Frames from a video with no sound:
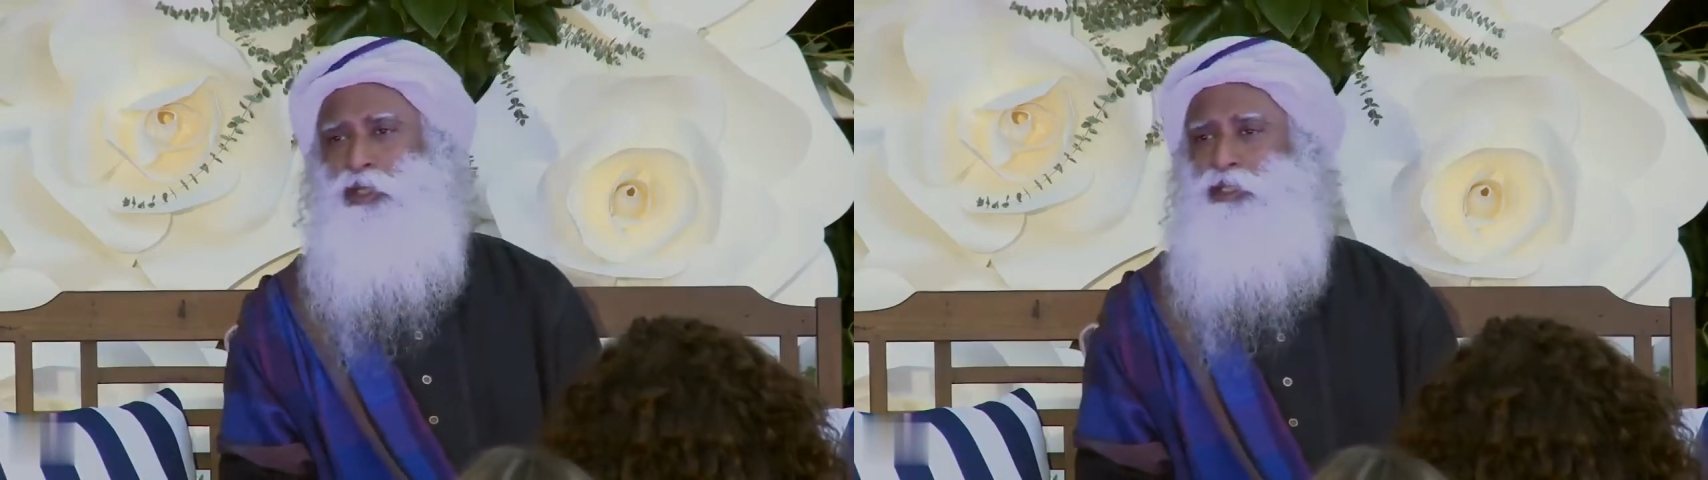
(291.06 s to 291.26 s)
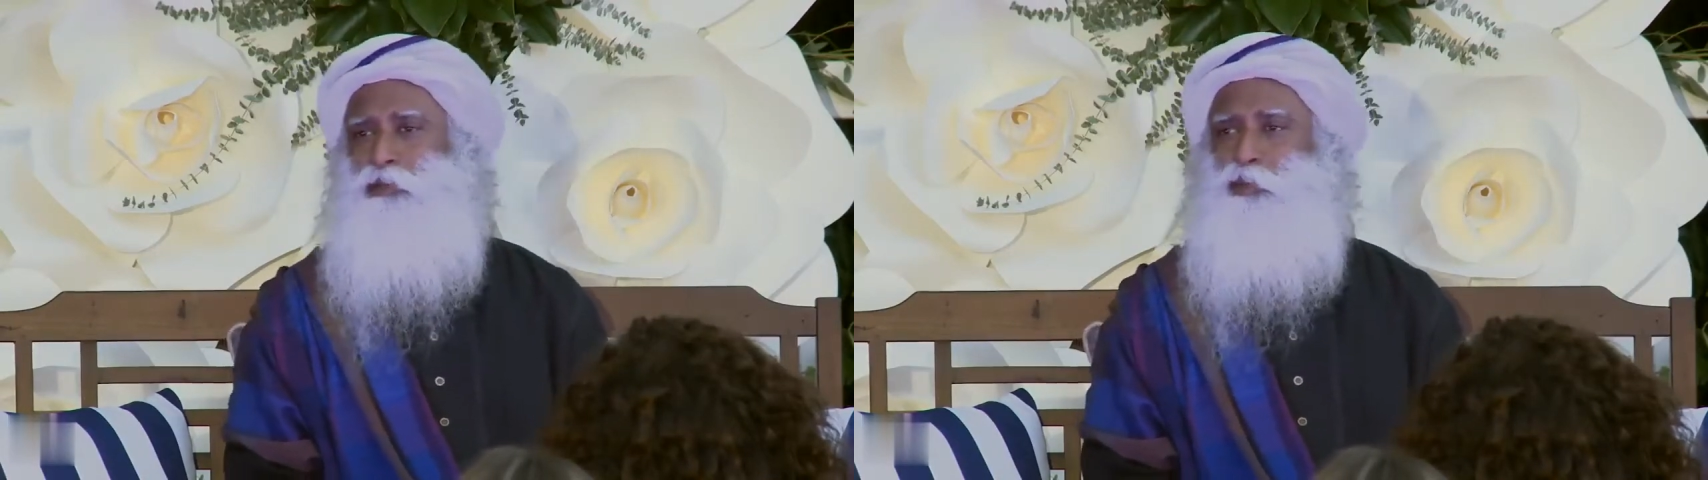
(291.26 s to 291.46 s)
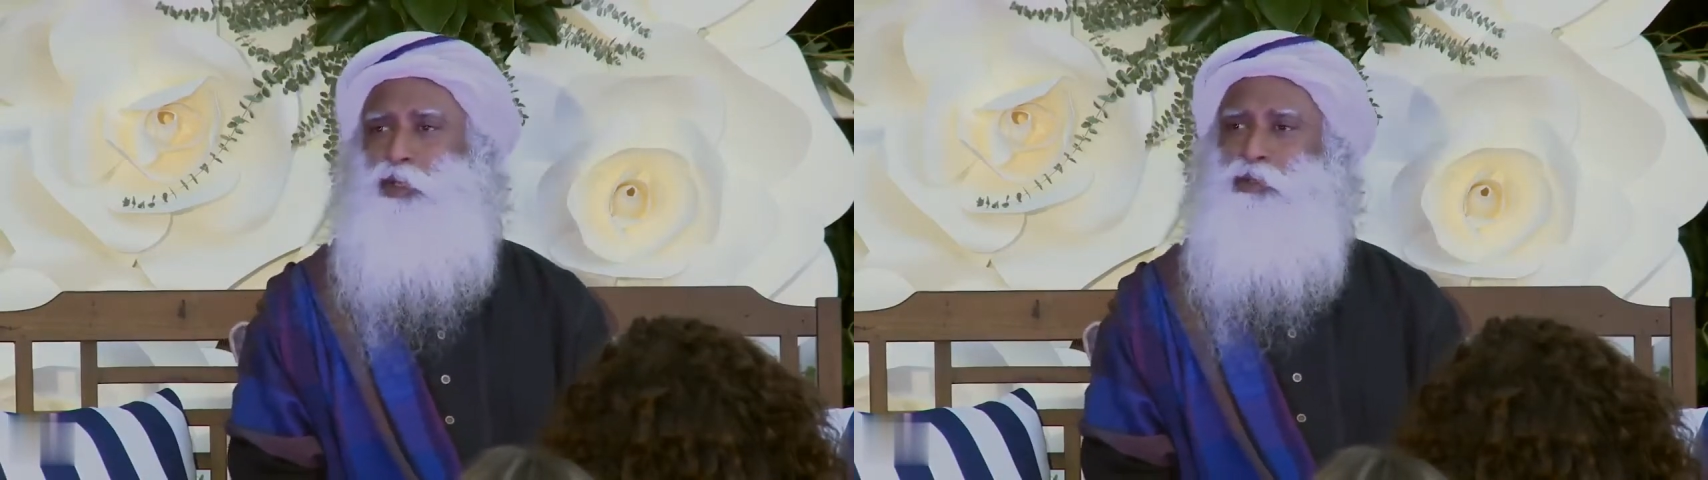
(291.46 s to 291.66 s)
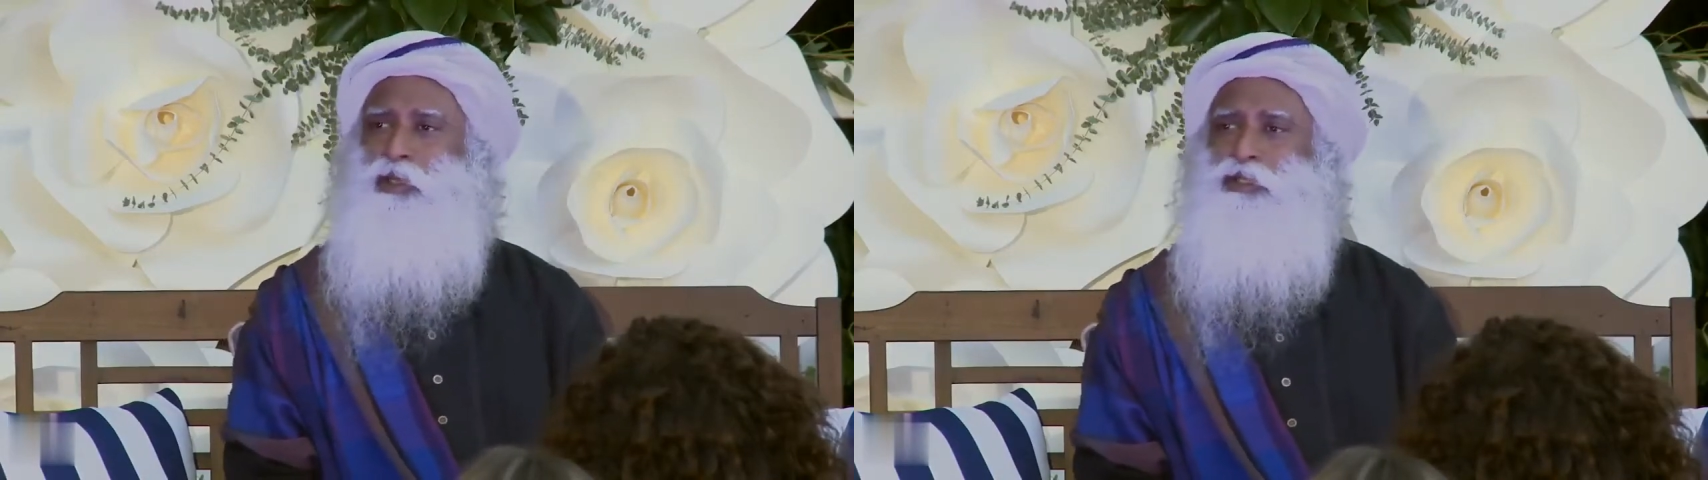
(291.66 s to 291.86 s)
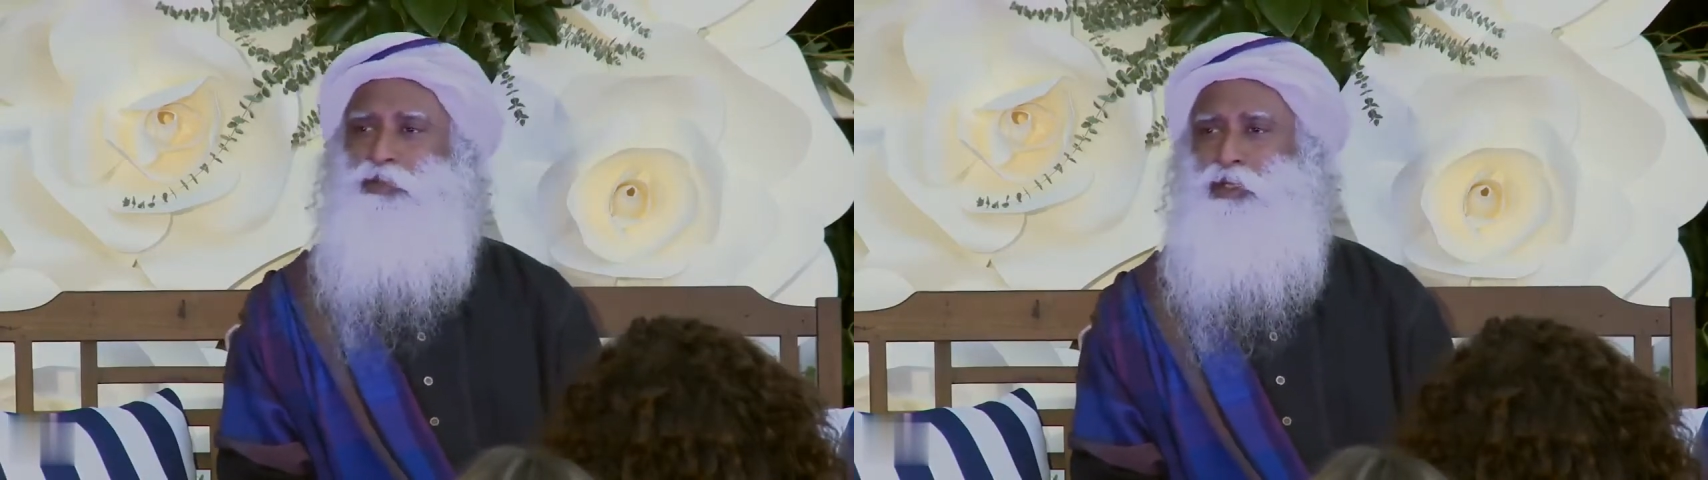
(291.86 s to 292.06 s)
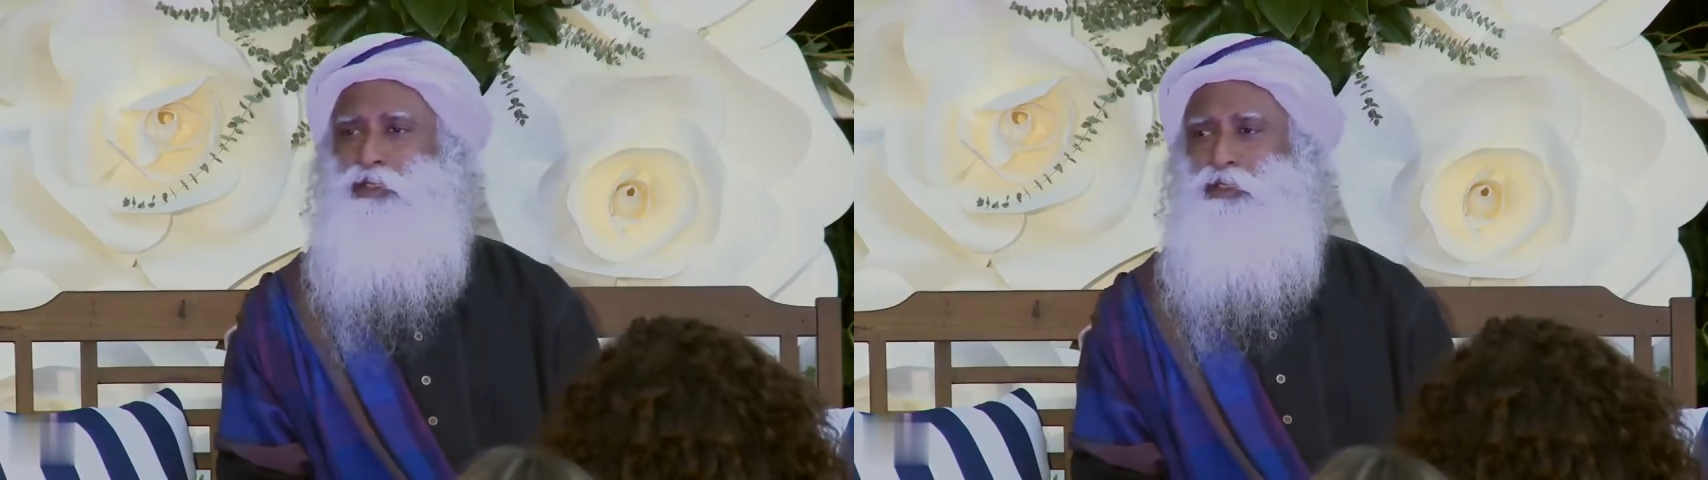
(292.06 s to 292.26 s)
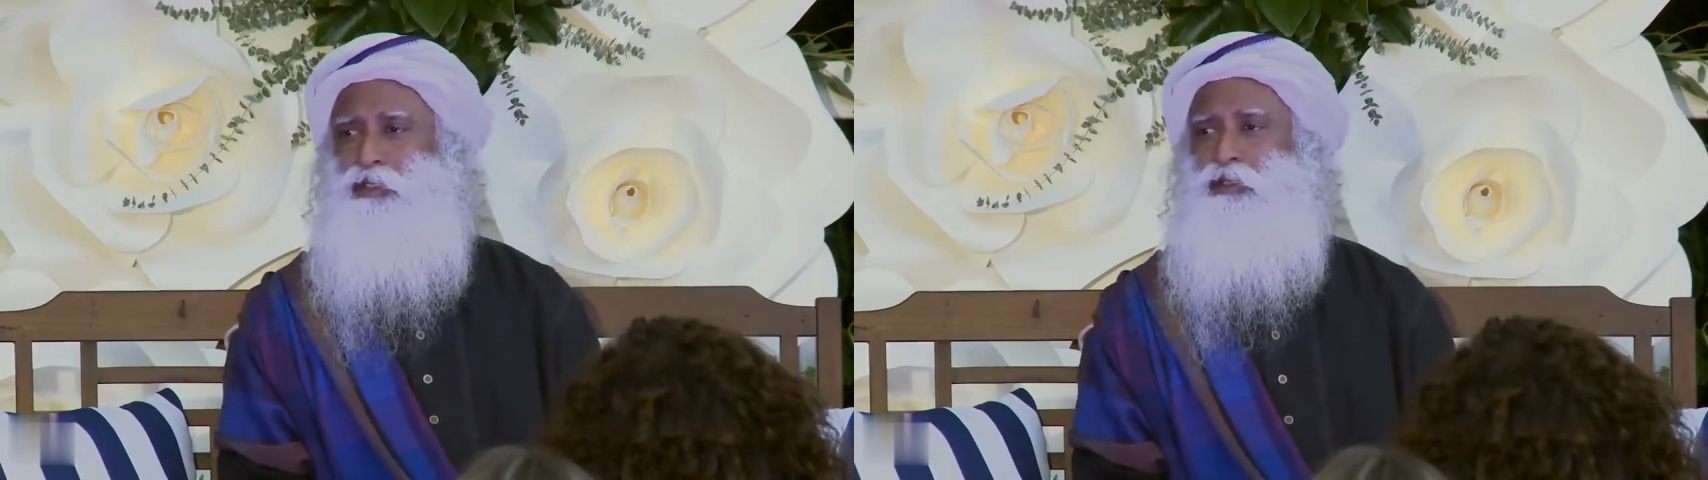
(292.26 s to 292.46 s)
you hit the ball, you enjoy it.